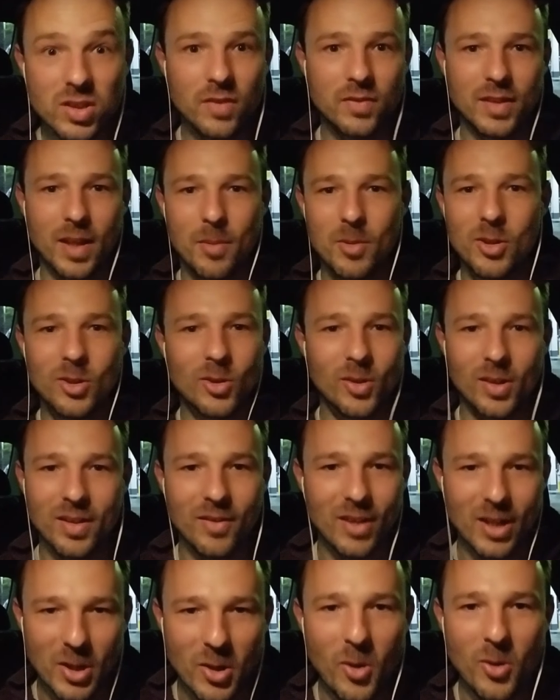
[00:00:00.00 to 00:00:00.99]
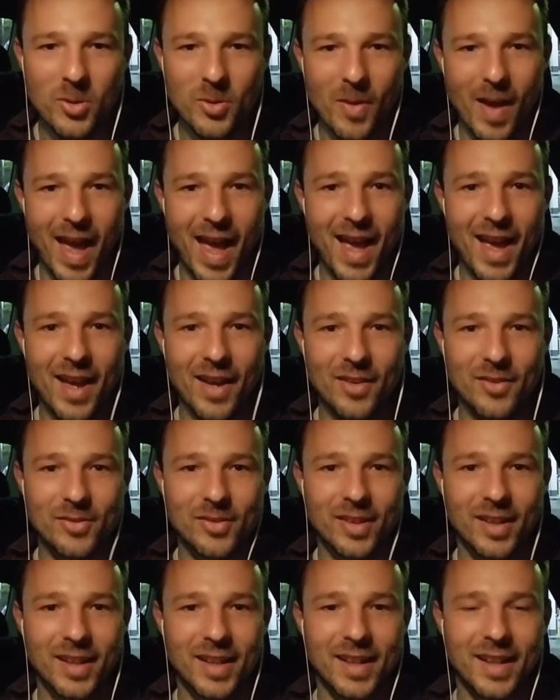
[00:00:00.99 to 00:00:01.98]
of them you don't even know you have.
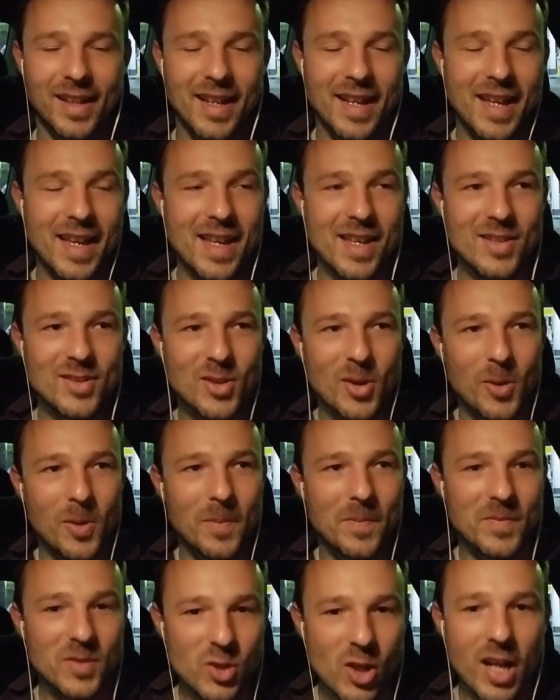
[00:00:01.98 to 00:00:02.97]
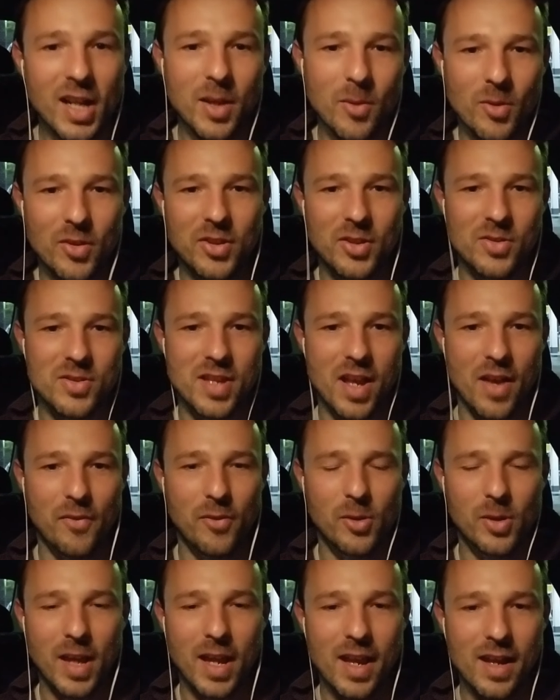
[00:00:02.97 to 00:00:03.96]
So check in with yourself,
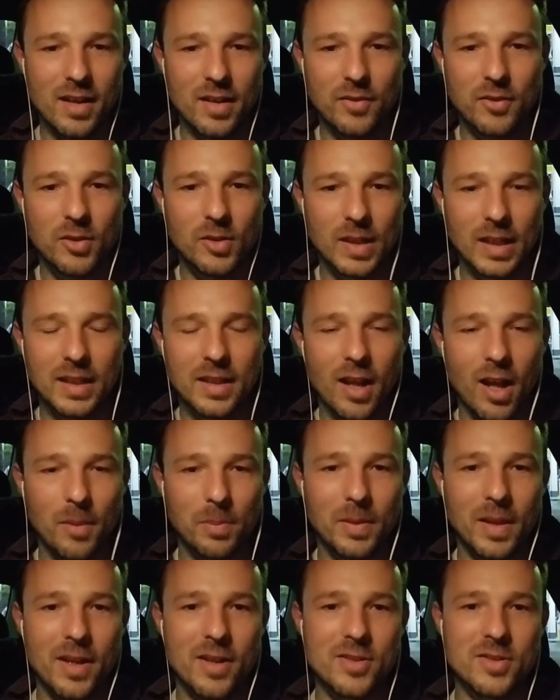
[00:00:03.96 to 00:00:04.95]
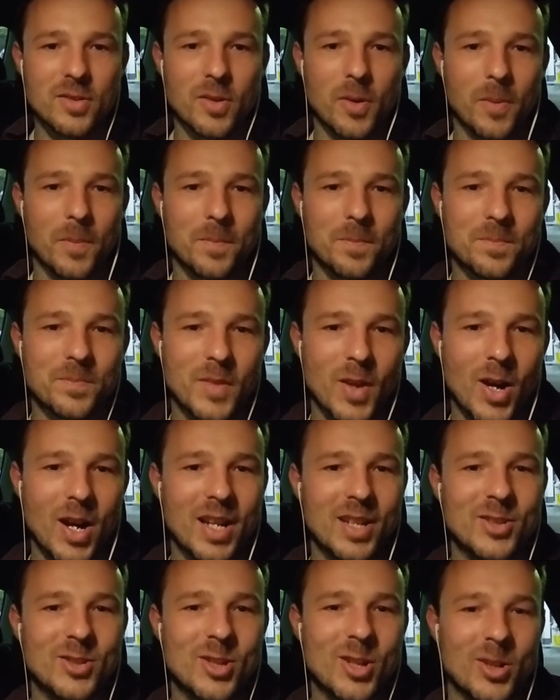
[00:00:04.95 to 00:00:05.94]
okay? And if you need help, let us know. All
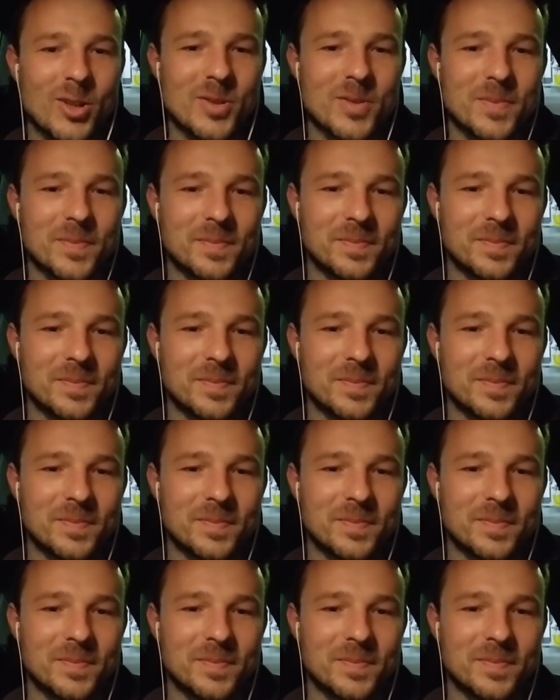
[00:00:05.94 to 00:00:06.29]
right, cheers.